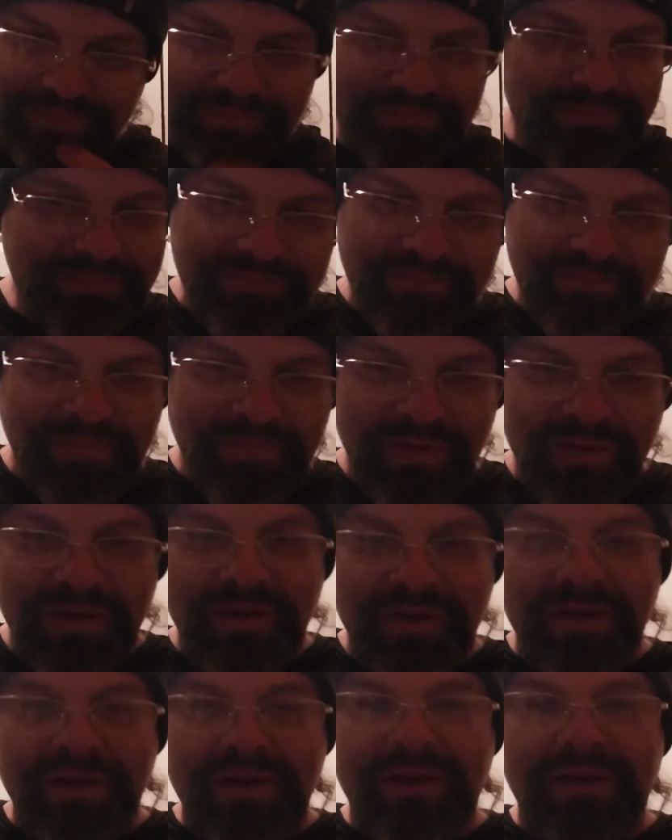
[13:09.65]
lo and
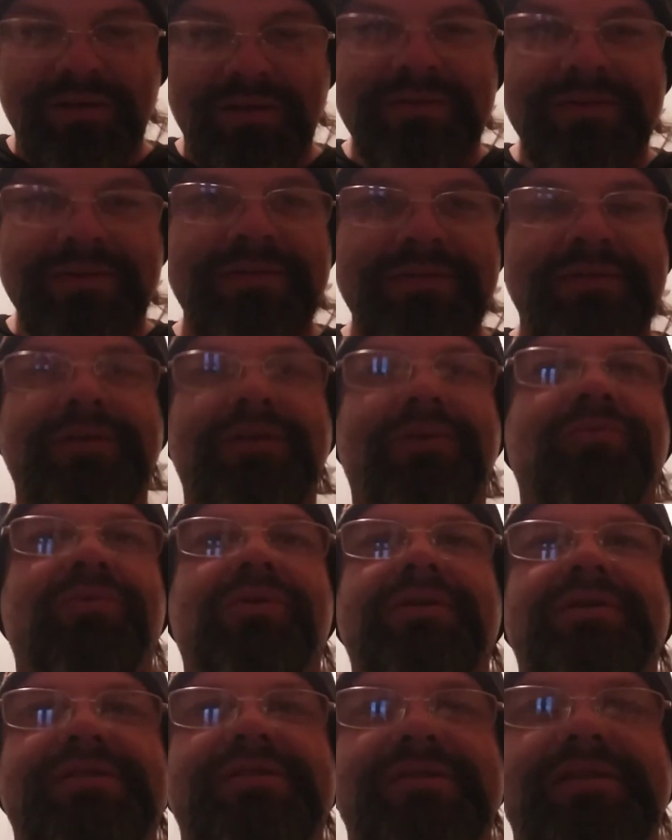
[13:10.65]
behold,
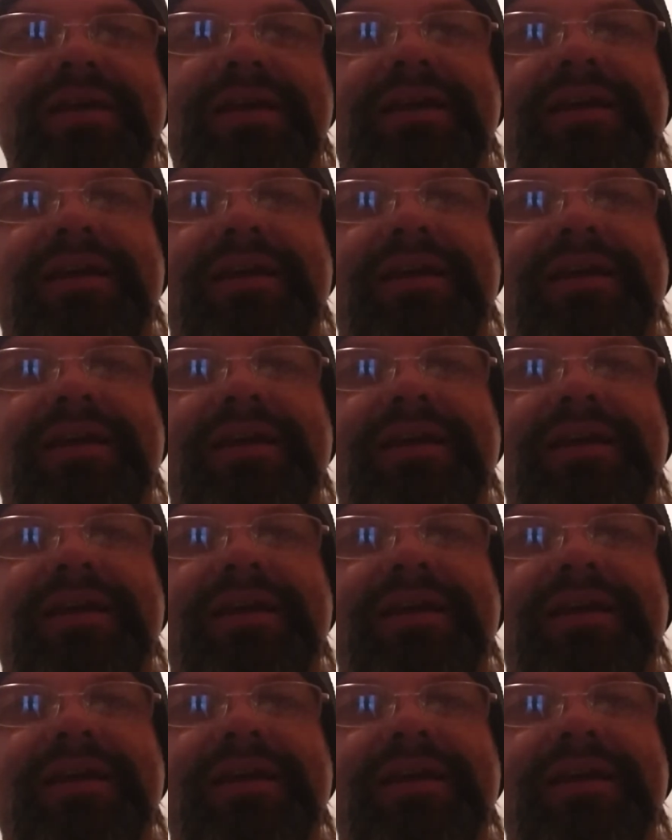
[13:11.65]
this